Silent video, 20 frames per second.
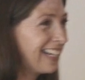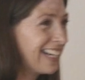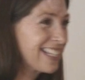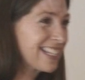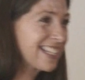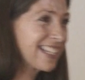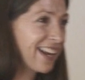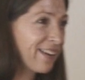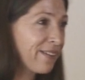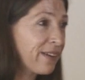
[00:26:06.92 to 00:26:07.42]

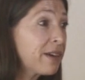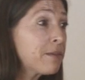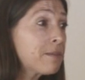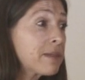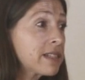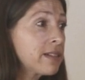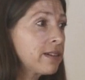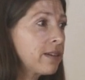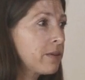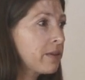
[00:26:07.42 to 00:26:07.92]
as they were,
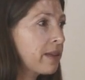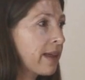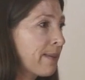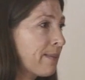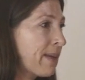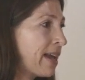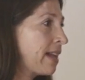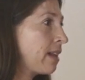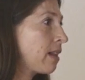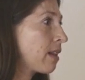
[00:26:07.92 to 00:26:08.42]
but you know, they
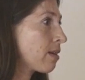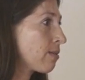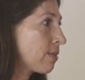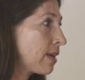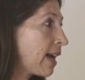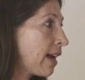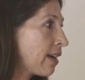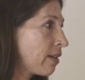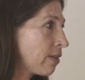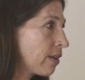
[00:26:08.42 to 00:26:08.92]
made
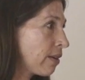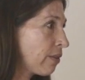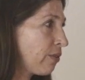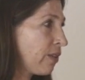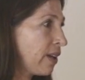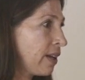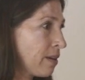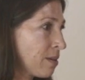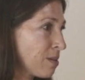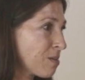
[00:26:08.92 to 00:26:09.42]
300
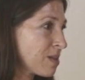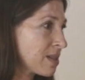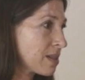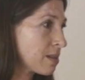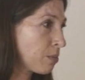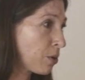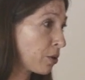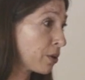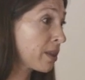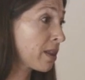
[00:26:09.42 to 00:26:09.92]
films,
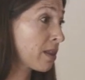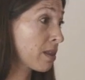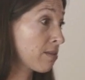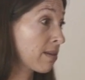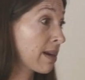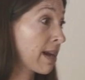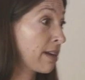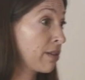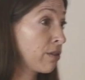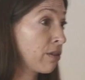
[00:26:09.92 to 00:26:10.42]
more than
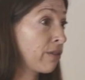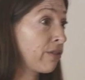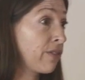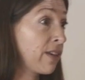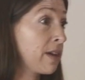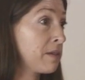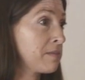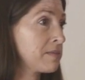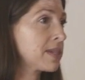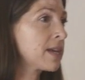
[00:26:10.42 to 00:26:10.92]
300
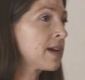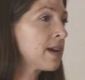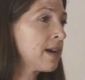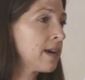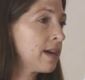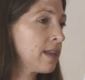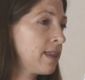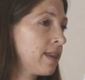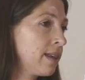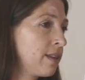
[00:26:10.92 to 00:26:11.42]
films
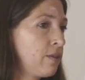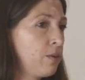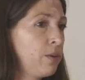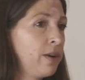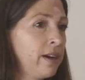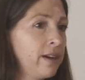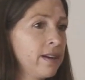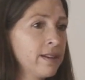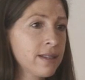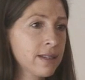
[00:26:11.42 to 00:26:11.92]
that
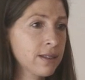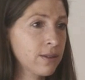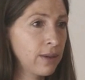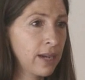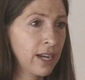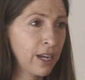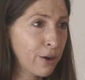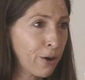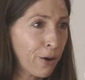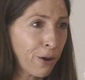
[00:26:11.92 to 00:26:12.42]
were
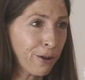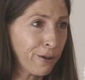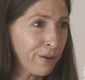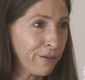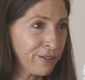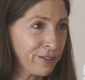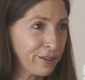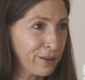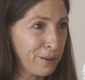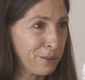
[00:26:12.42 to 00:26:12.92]
screening all
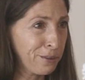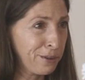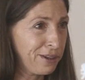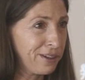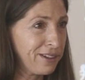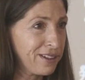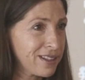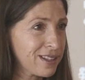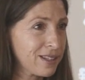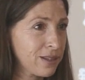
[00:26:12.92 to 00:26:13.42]
over the
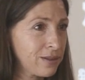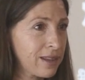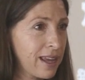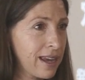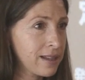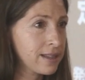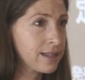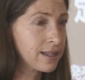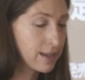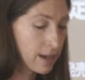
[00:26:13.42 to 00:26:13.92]
world. So
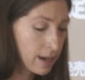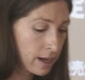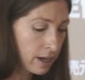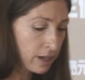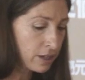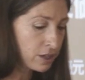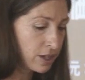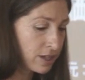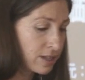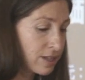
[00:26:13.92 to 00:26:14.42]
that's
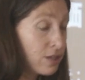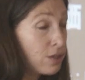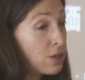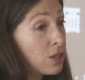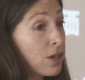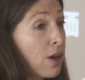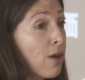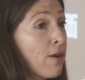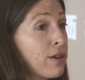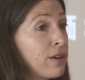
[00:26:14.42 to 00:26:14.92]
just to
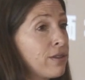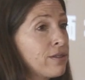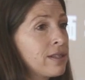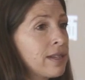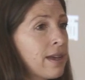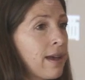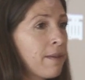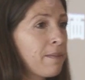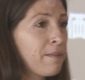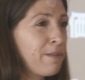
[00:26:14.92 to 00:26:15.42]
show you
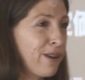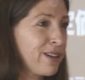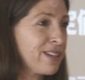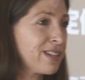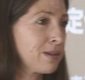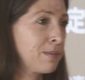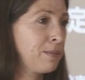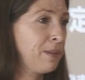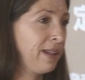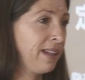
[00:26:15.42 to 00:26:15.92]
the
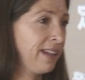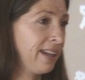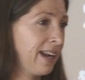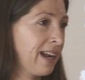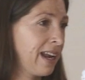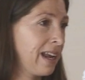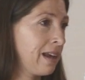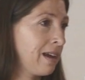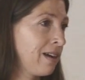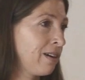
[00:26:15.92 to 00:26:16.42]

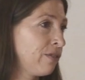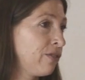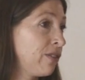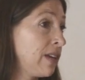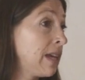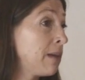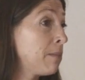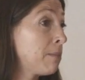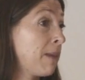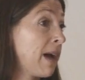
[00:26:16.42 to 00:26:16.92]
possibility of
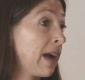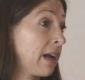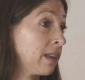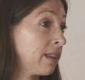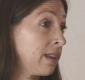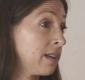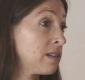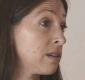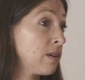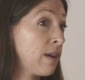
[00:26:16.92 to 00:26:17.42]
impact
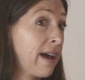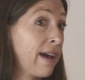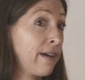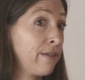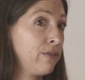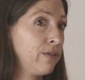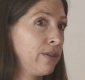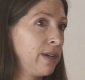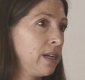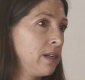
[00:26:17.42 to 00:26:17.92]
that you
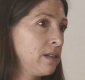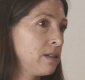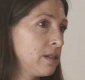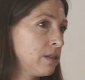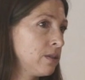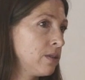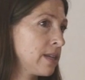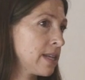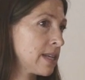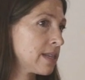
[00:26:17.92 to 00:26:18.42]
have when you
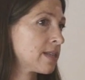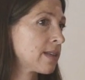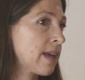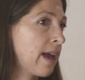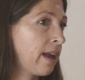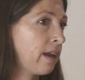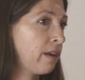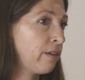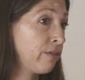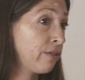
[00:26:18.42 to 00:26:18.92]
do this
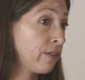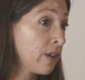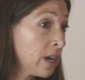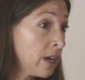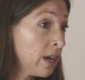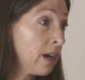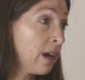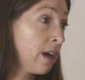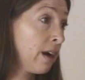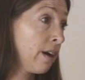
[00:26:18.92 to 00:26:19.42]
kind of,
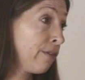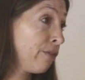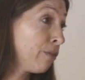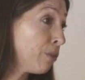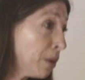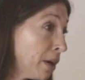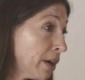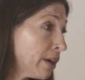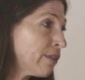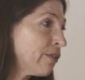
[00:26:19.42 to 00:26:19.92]
of
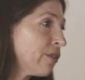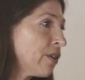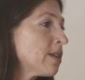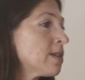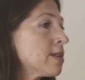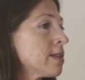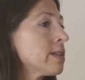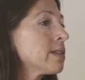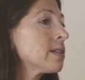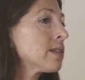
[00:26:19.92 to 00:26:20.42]
work
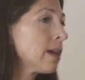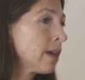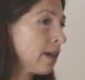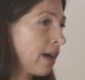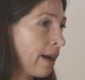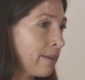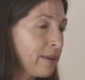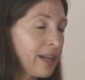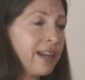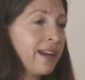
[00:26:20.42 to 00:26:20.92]
versus,
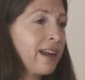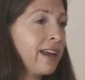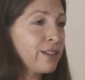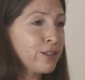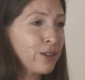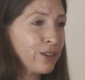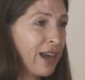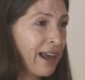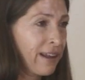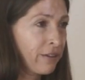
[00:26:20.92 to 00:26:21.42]
I mean, and I
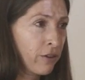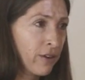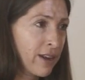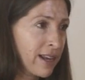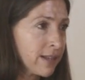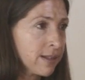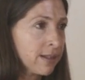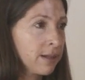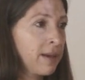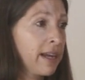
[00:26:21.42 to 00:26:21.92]
don't
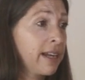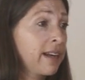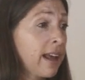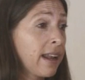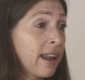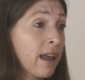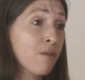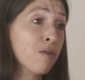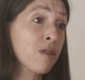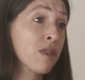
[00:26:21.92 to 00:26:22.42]
underestimate, I
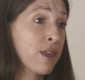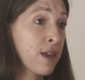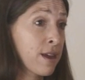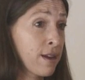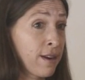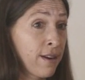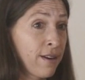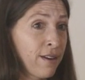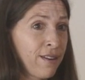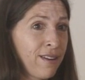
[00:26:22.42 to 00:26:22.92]
love
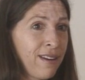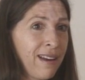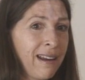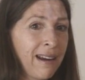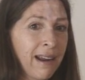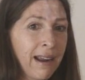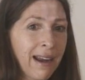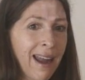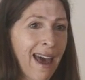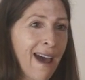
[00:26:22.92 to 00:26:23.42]
theater
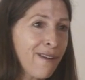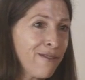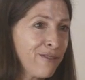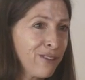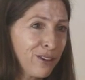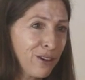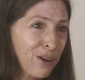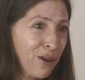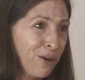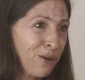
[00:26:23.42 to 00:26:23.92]
and I love,
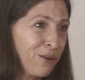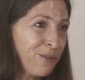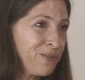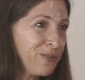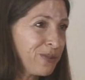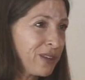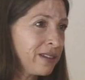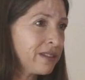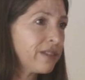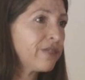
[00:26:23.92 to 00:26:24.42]
you know,
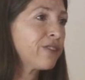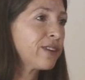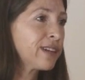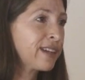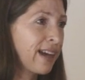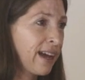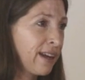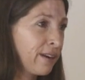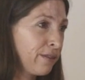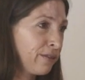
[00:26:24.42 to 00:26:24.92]
different
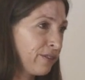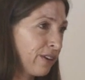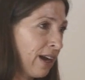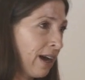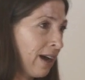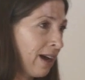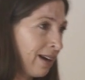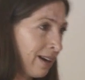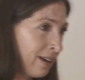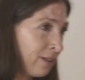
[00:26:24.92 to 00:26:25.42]
kind of,
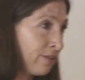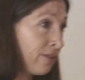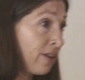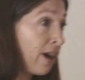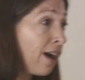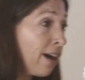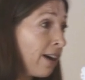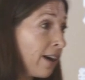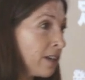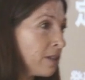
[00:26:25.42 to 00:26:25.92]
of
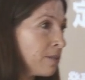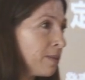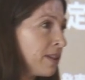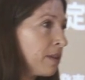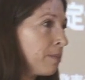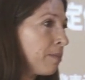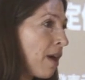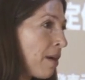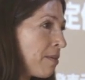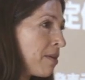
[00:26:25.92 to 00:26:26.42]
art, but
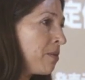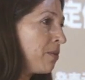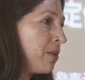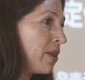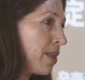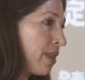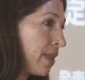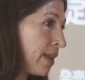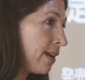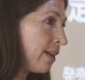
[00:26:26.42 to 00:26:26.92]
the problem
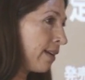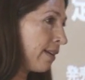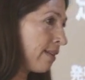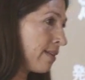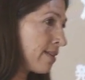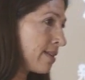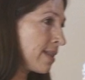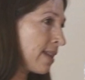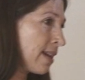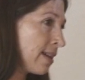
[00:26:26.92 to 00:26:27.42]
with theater
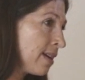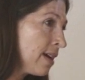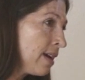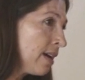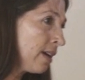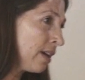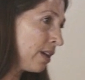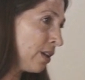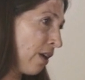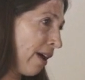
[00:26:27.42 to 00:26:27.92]
is that
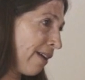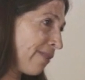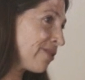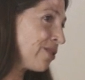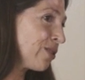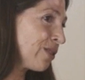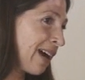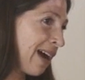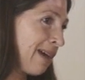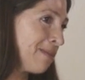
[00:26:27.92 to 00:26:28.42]
you have
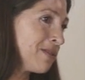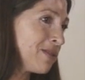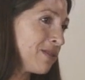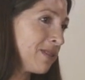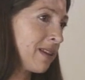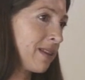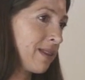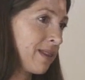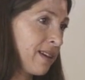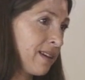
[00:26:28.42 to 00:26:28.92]
to come to
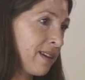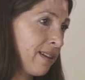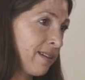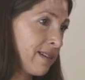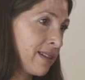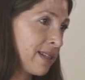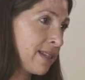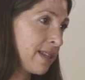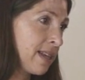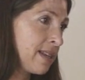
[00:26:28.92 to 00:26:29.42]
the theater
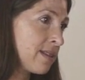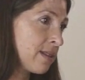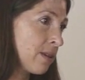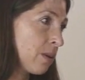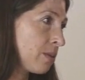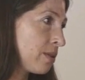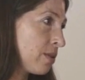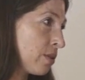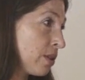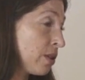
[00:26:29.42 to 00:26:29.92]
and see,
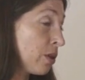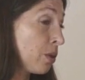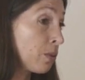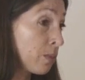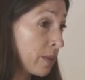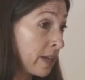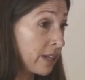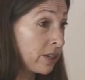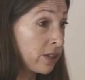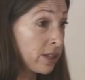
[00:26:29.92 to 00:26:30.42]
so the, your
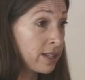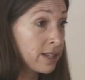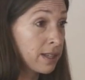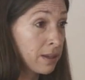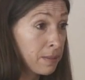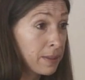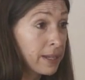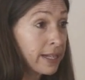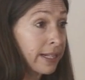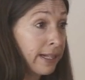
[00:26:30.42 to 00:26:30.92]
reach is
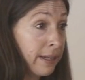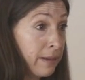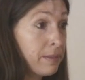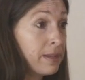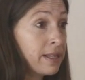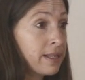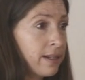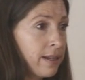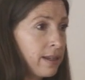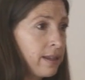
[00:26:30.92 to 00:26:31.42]
a bit
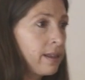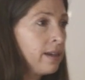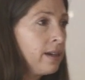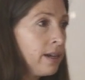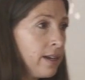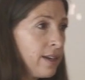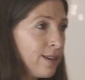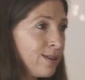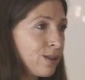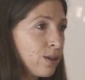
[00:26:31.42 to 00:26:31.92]
limited.
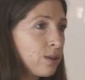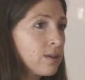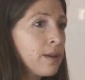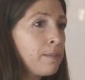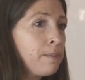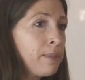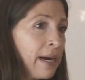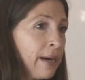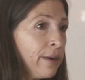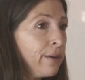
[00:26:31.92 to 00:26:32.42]
So the
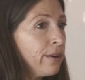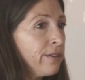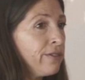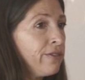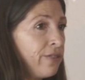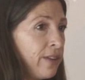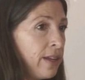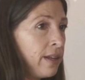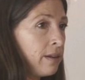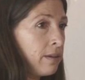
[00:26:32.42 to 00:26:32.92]
power of
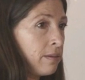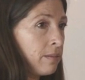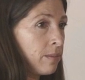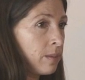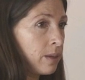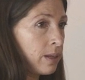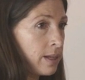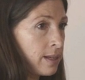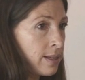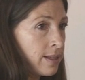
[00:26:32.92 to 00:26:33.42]
film
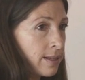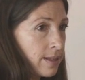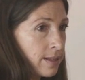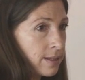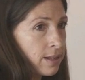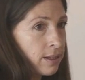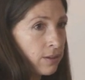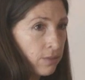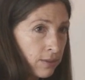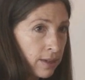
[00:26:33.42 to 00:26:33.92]

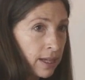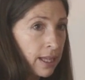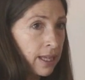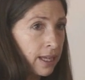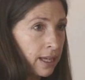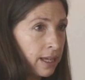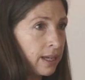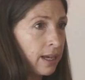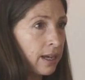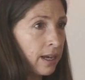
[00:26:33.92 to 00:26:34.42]

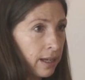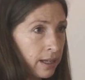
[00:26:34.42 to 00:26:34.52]
really